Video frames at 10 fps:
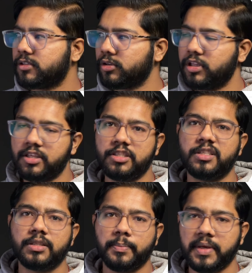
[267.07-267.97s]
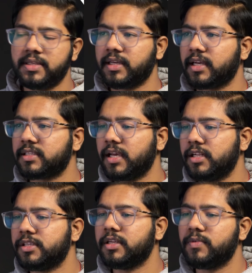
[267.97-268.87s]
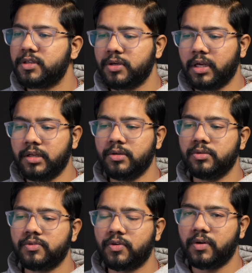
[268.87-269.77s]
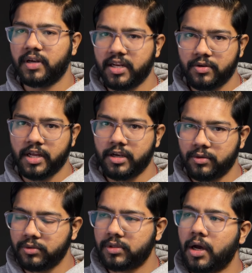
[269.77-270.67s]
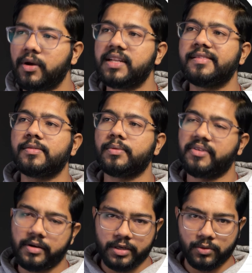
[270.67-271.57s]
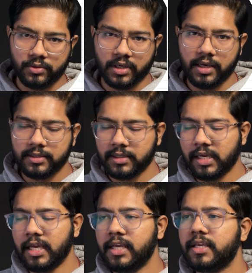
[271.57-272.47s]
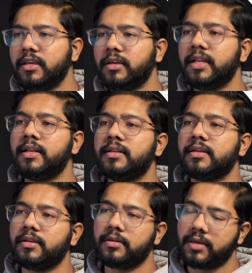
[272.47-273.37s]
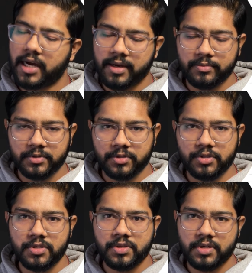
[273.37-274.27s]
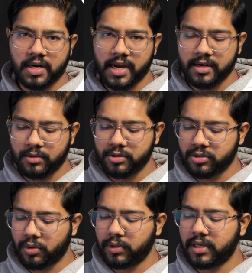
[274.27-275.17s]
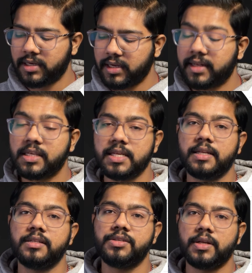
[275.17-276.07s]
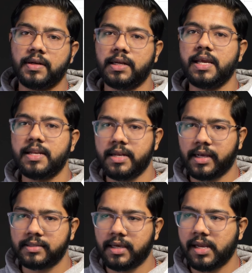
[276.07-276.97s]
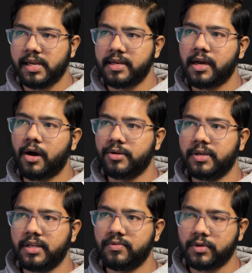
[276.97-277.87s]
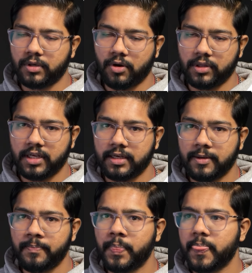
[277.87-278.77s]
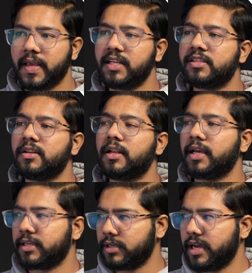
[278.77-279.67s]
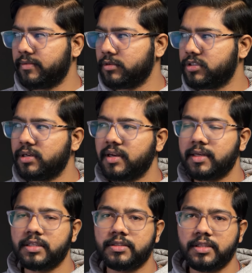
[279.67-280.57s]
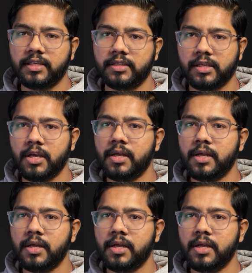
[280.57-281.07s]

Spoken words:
So this is just a basic Excel sheet which you can use for day-to-day use. Now it's one use case. I've just tried to show that it can generate an Excel and how you can work on it. It's not like you have to generate just this.